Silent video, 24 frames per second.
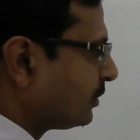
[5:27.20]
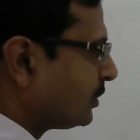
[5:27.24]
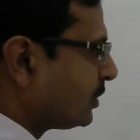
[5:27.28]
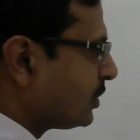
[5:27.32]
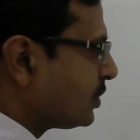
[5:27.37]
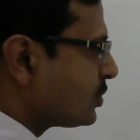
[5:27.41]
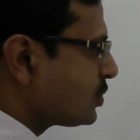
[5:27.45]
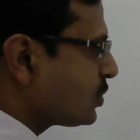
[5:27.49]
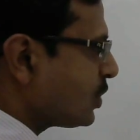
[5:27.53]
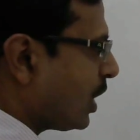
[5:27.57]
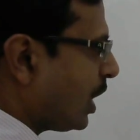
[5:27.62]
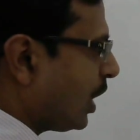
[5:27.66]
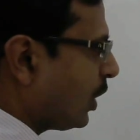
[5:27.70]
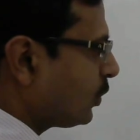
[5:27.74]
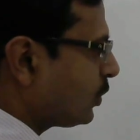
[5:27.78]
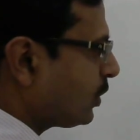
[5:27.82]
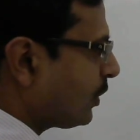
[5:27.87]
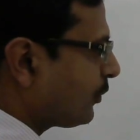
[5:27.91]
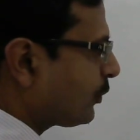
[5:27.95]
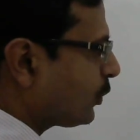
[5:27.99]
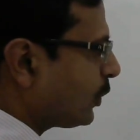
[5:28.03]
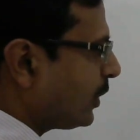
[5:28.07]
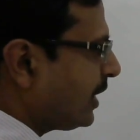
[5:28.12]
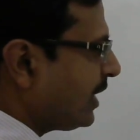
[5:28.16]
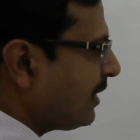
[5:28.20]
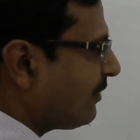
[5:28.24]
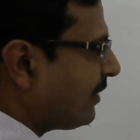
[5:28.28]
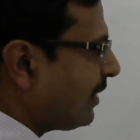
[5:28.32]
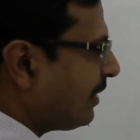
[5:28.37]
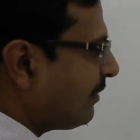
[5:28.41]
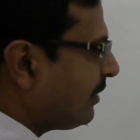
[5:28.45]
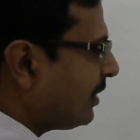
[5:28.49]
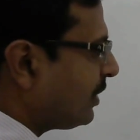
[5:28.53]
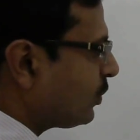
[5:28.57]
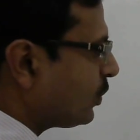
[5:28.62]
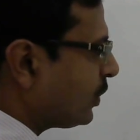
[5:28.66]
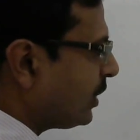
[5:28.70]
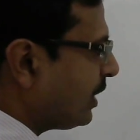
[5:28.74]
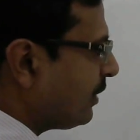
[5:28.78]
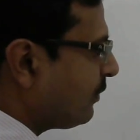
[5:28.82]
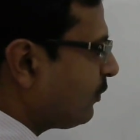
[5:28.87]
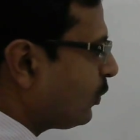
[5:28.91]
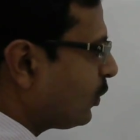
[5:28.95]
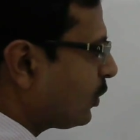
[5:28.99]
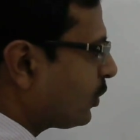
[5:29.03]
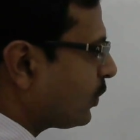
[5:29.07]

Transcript: So out of 25 and 24,